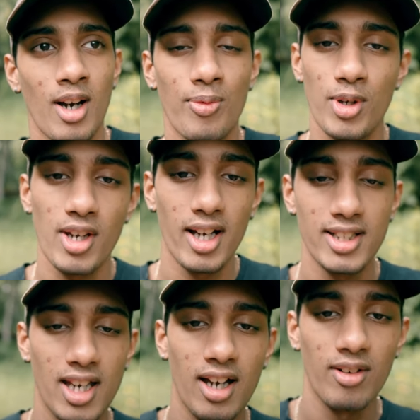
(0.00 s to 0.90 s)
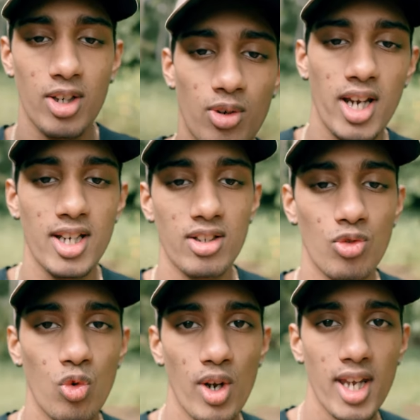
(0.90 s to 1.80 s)
Hope you guys have a great
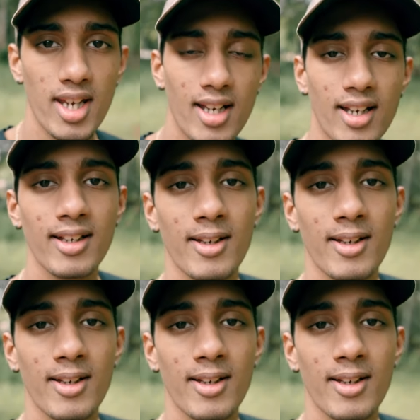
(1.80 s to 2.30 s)
week.